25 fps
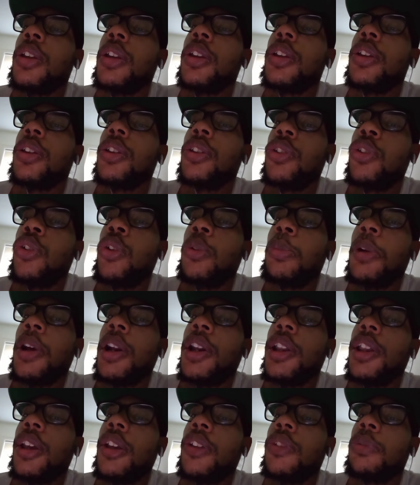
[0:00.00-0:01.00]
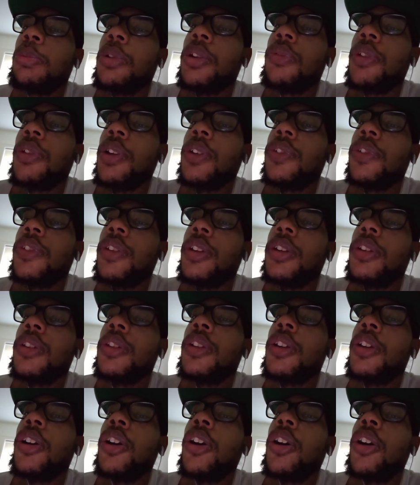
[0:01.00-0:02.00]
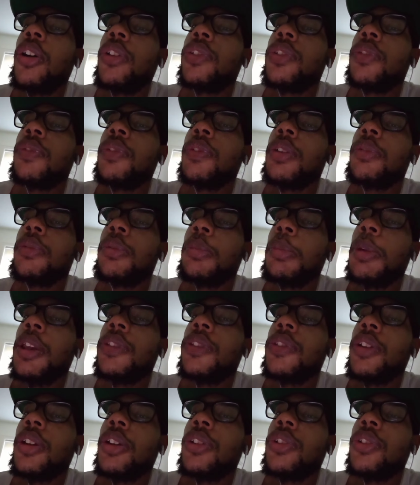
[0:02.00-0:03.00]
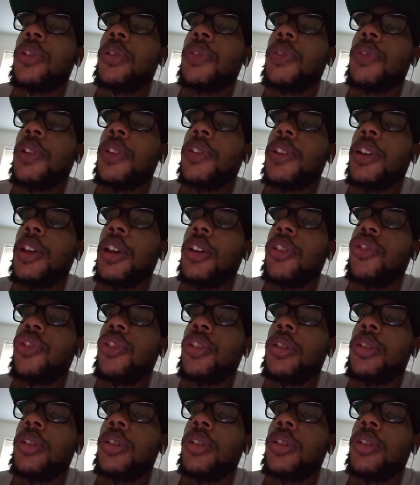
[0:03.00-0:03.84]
Nobody has been arrested. The cause of it remains under investigation.